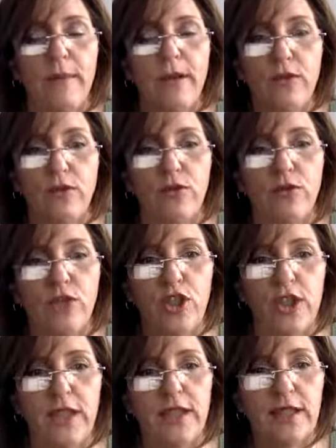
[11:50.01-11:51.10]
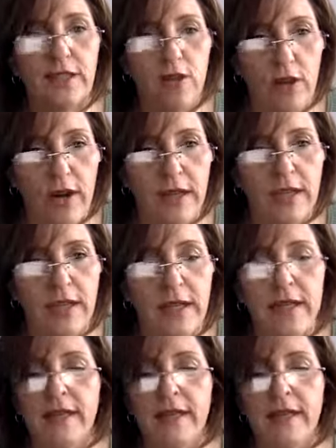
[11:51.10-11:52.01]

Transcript: but through Jesus Christ.